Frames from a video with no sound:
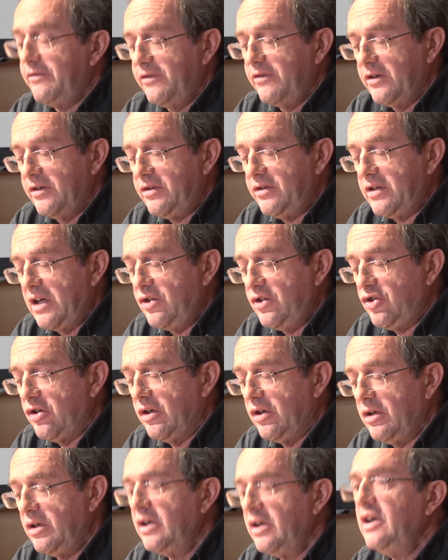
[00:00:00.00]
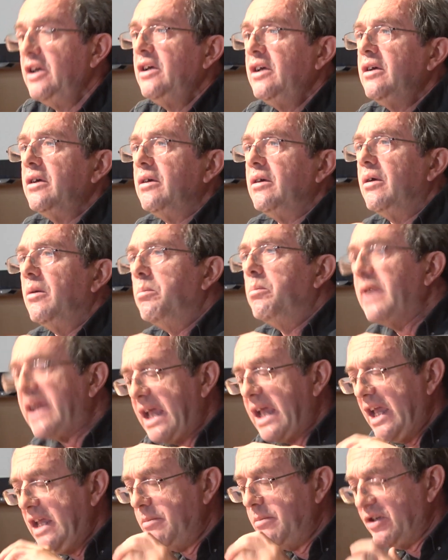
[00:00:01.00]
the first session,
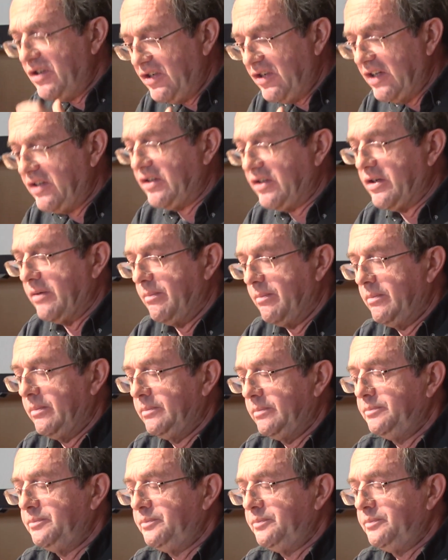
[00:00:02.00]
became a system.